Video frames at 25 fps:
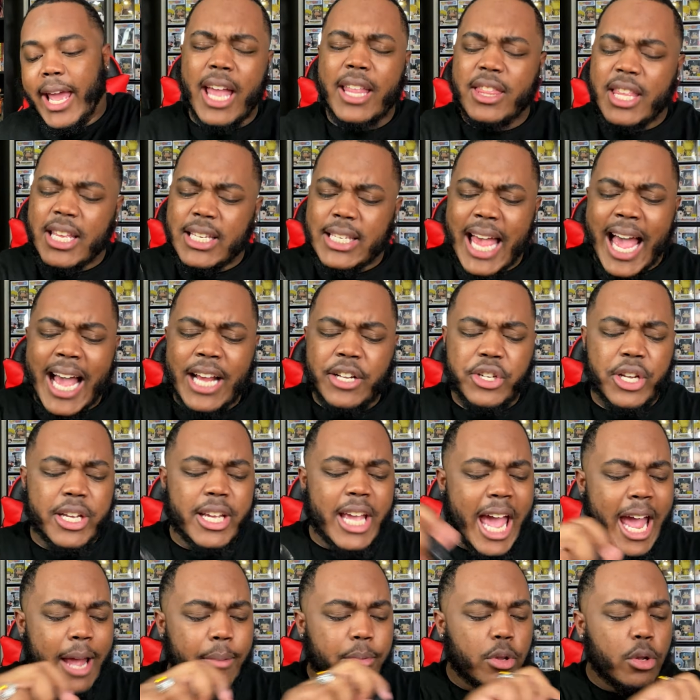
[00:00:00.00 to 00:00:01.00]
And this actually
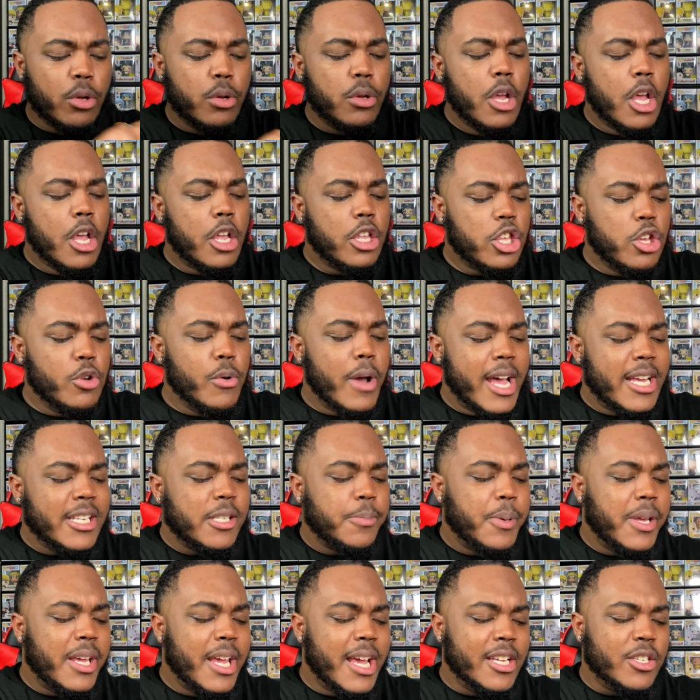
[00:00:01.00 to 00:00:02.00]
came through
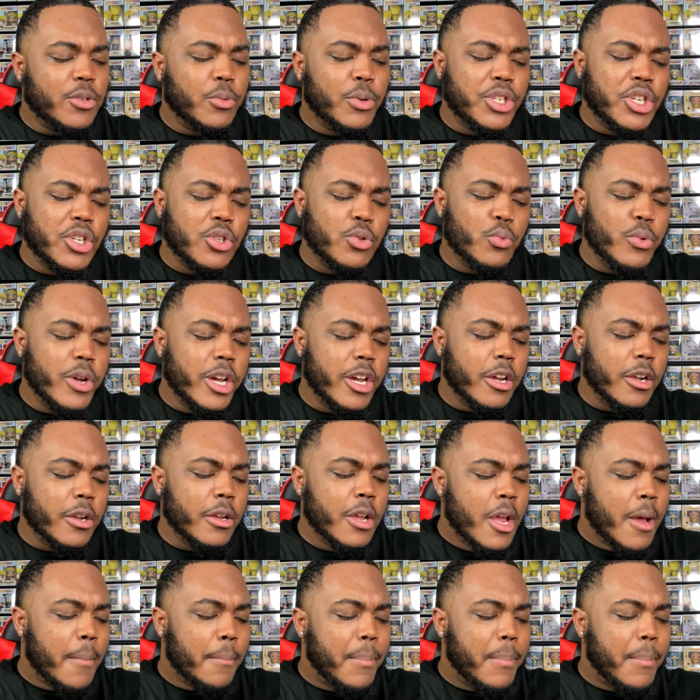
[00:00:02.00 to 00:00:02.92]
USPS, which is weird.